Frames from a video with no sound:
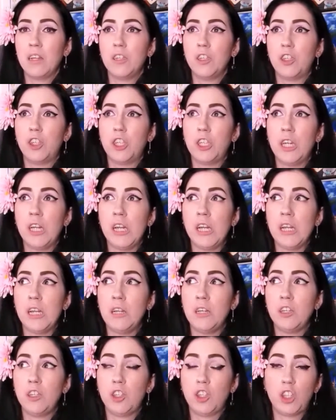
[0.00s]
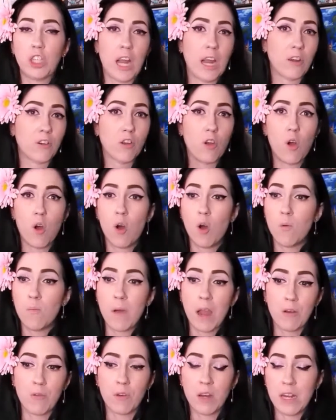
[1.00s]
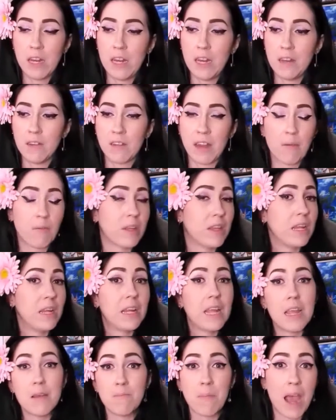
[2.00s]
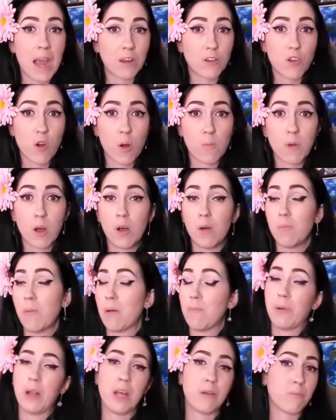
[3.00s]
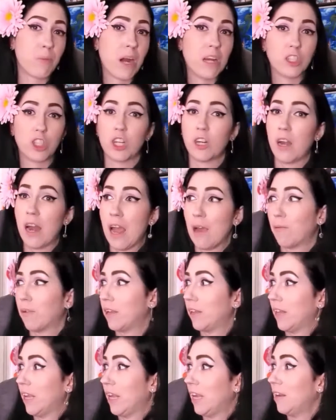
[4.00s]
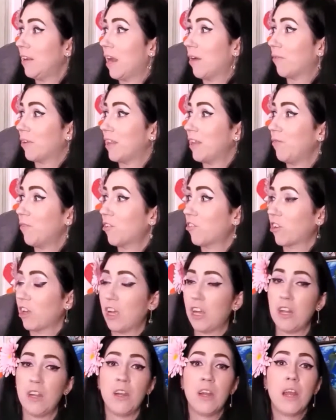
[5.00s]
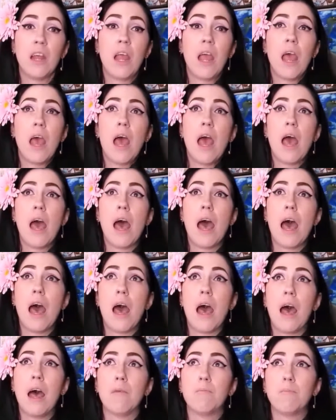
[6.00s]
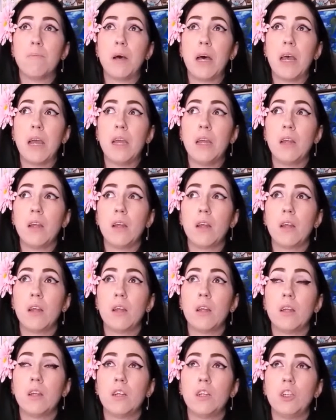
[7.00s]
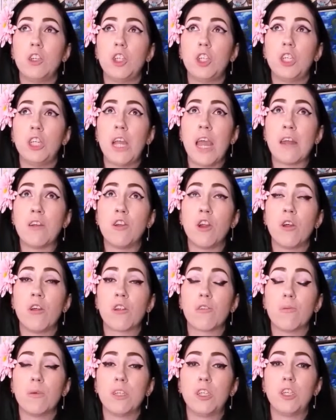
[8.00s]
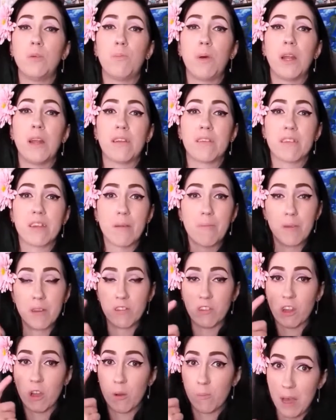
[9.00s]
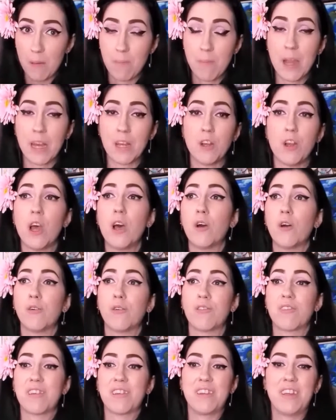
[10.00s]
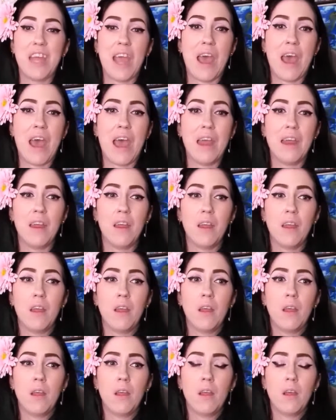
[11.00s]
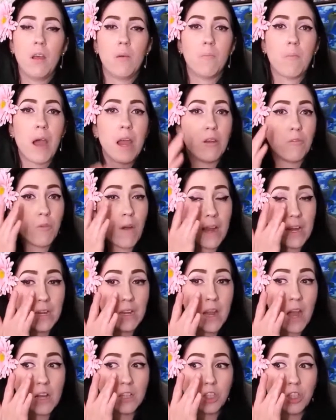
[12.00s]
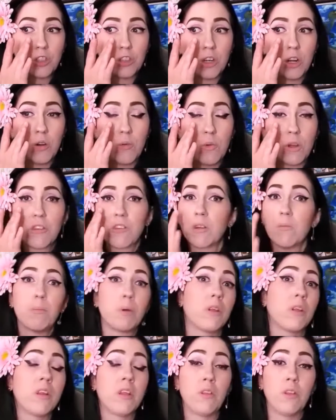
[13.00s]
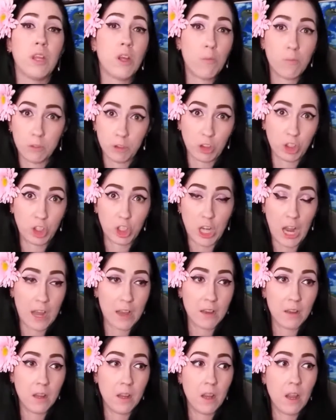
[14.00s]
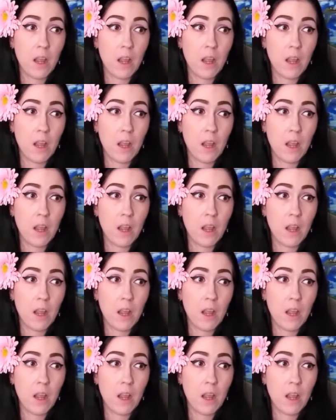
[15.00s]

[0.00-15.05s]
She checked all my readings, everything came back normal, my blood pressure, everything was good. But she had noticed when she put a stethoscope up my nose that my right nostril was completely almost shut.